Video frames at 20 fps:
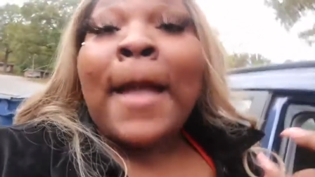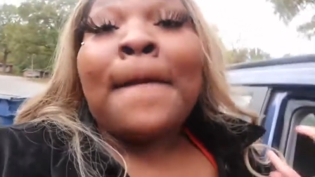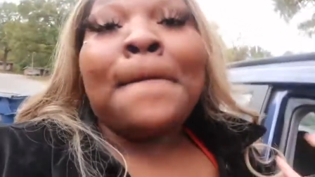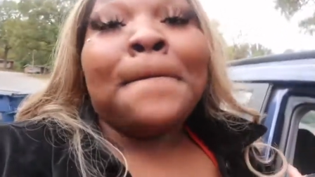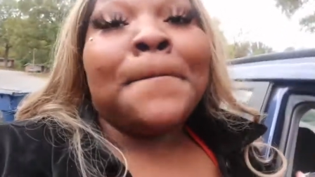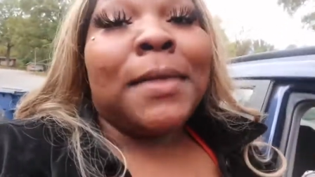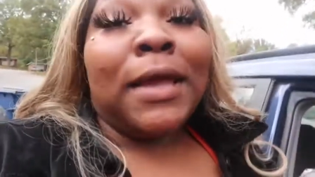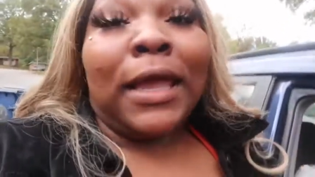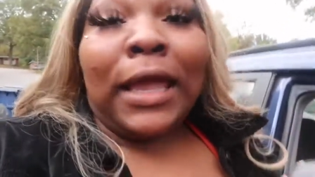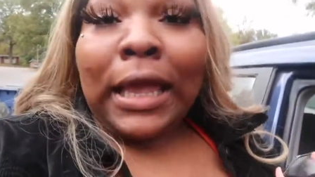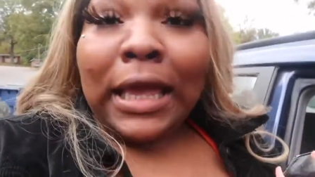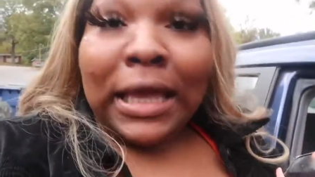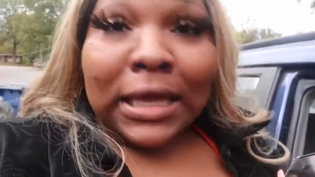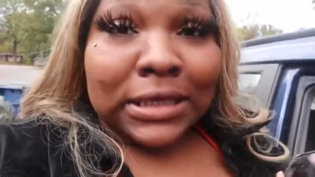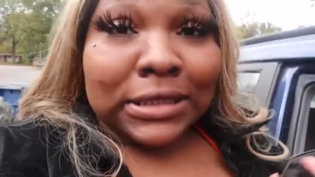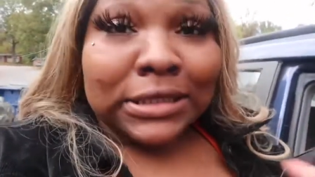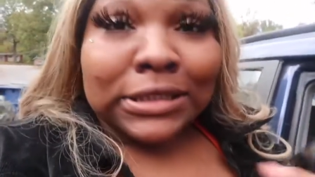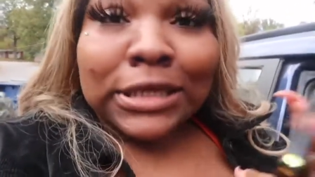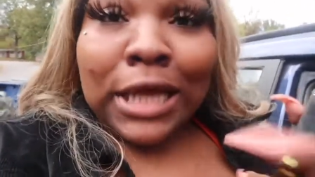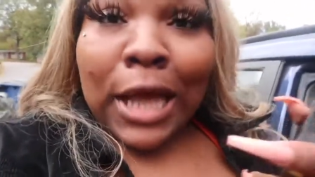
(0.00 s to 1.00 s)
But yeah,
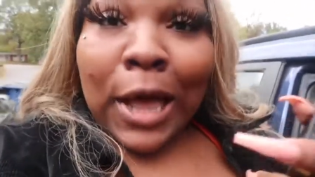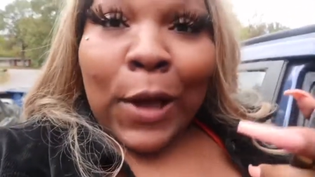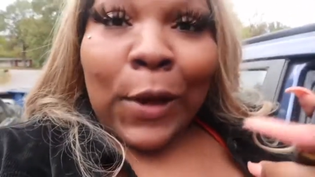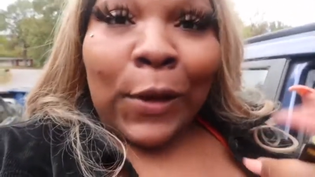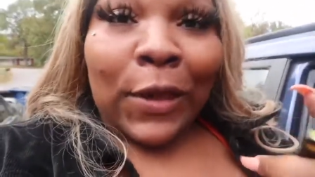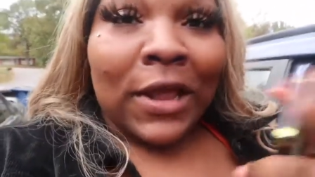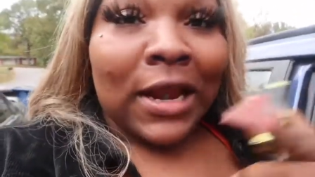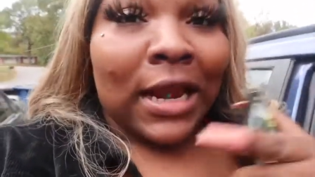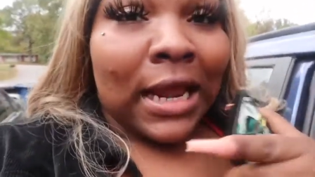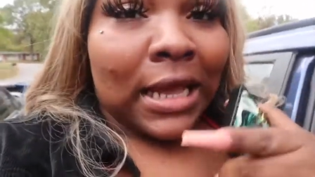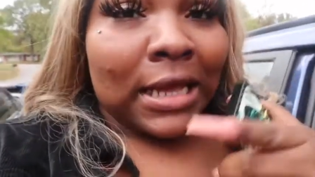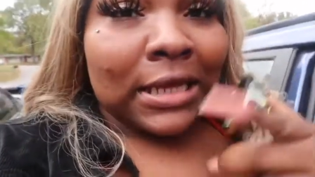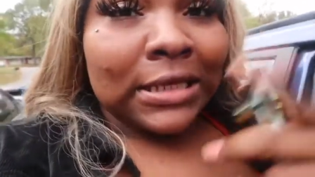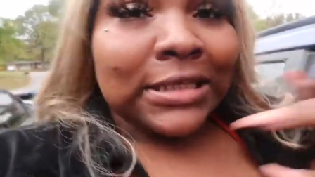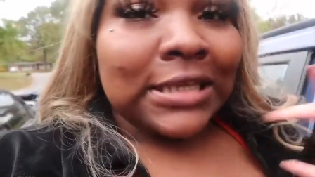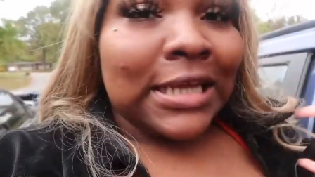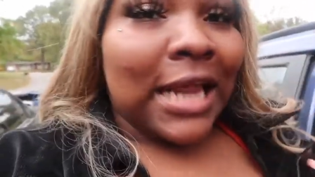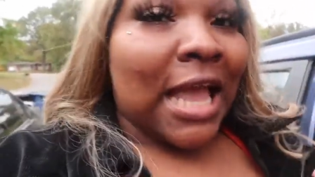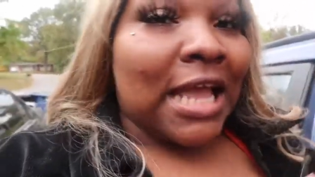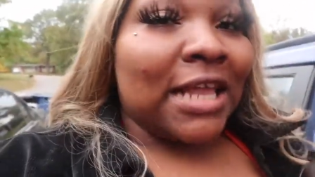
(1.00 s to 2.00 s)
so, you know,
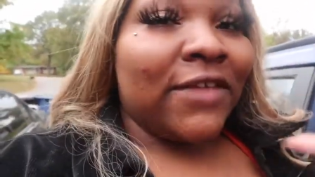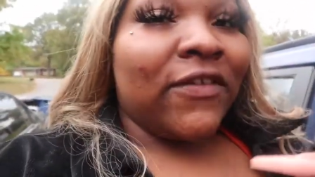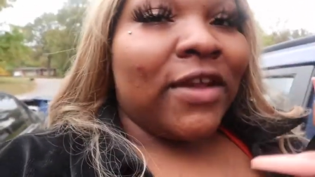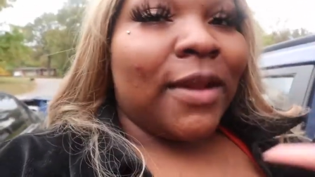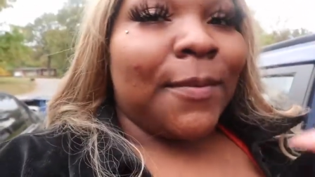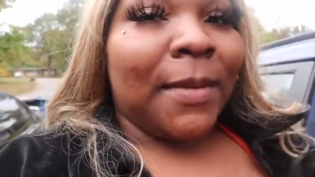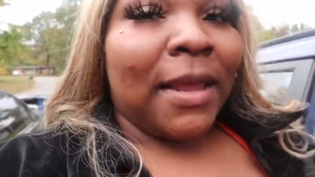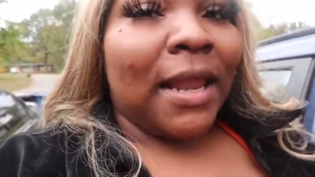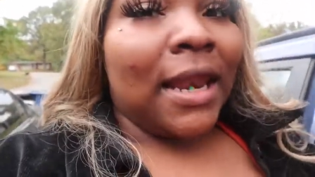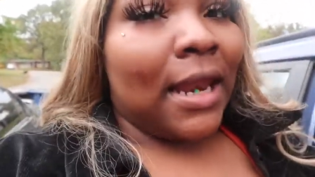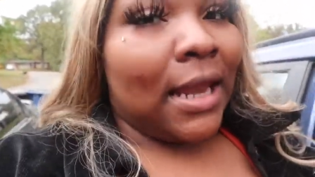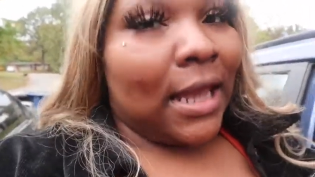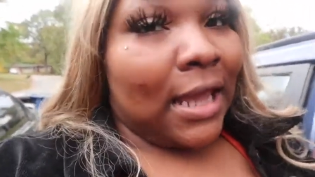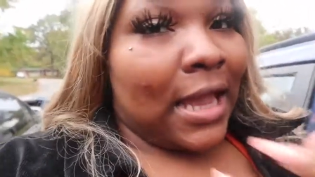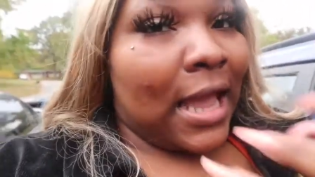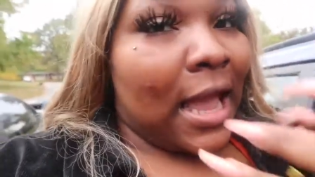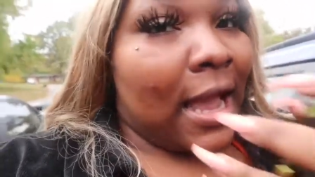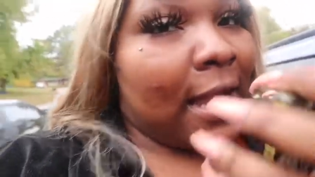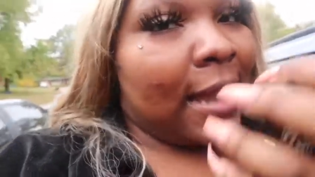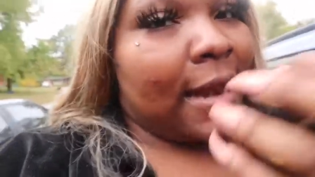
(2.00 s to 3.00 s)
today's gonna be late.
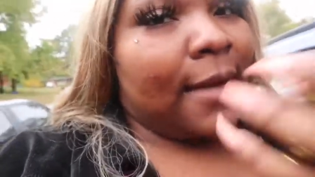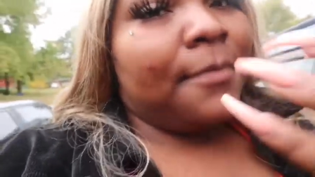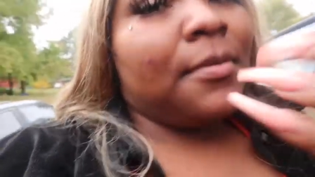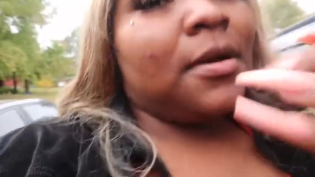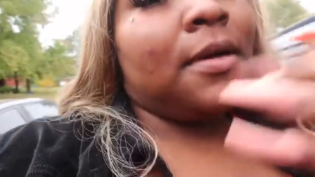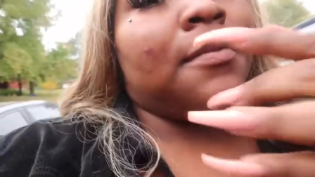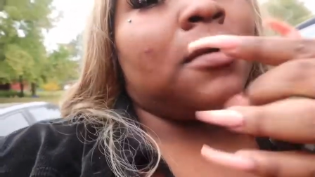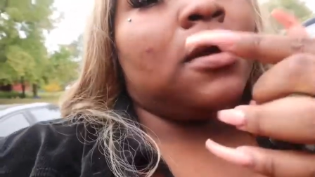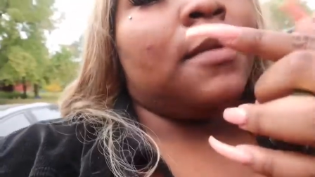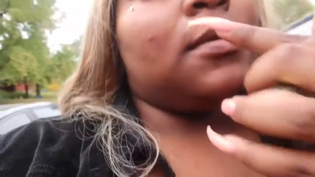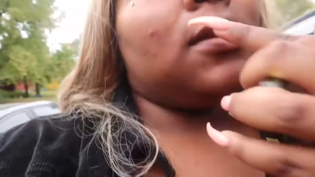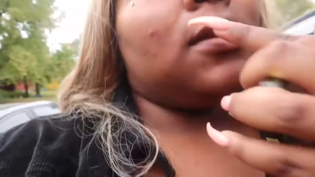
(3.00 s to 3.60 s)
I got a bump coming